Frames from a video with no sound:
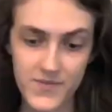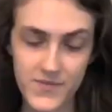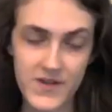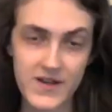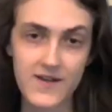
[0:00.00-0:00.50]

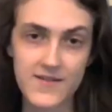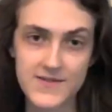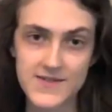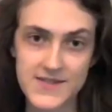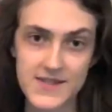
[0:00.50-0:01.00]

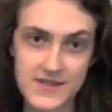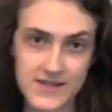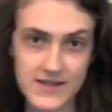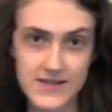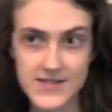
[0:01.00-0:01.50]
because
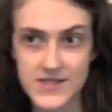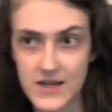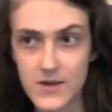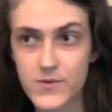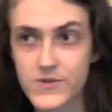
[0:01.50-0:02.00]

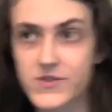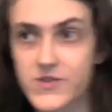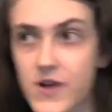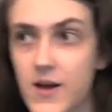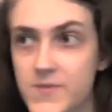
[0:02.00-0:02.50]
it would
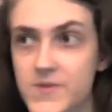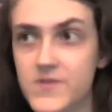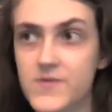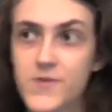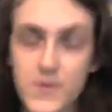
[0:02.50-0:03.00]

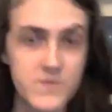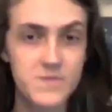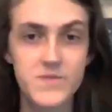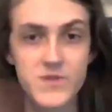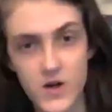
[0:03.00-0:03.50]
disrupt from
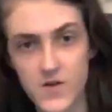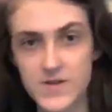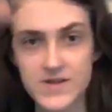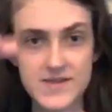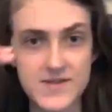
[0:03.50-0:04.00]

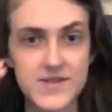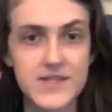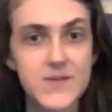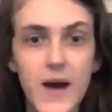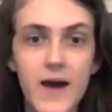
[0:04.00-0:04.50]
surface to
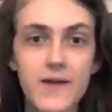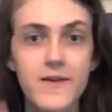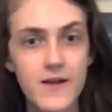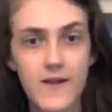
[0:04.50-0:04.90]
seabed.